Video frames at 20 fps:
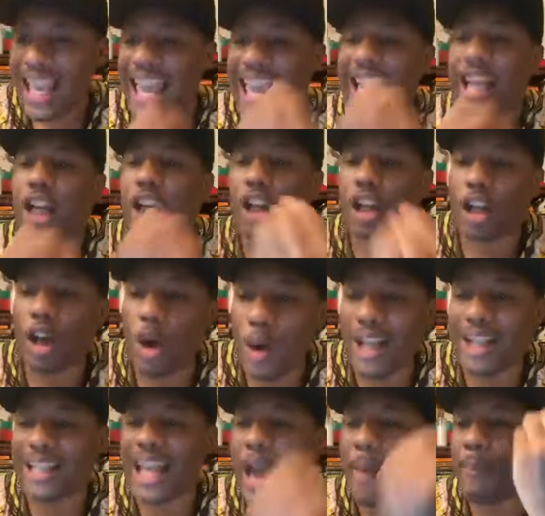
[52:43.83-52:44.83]
and
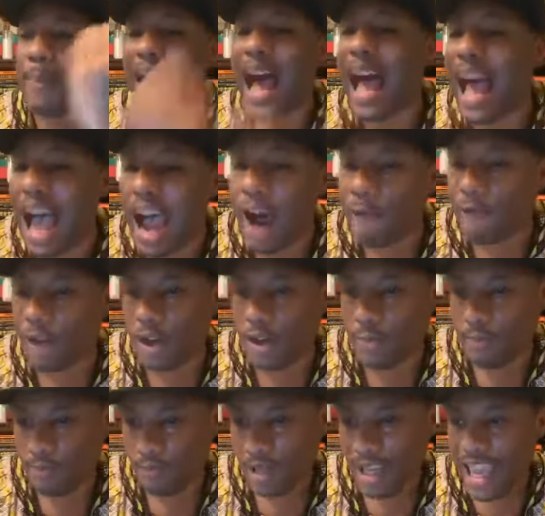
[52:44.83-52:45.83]
concluded that
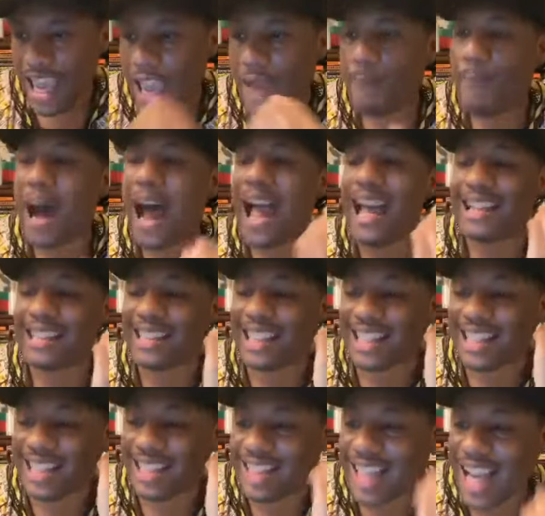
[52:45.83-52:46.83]
Biafra and by its
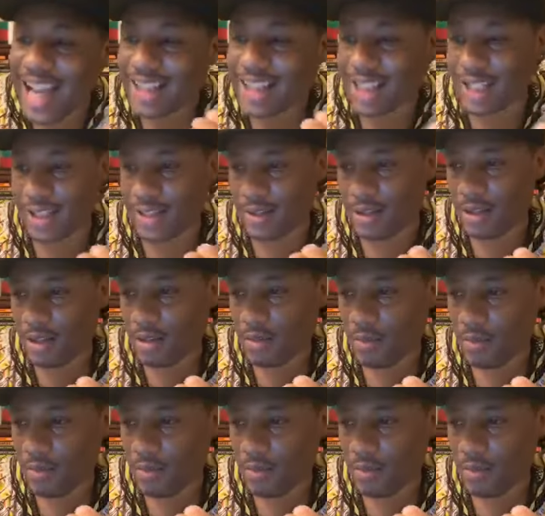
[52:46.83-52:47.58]
extensions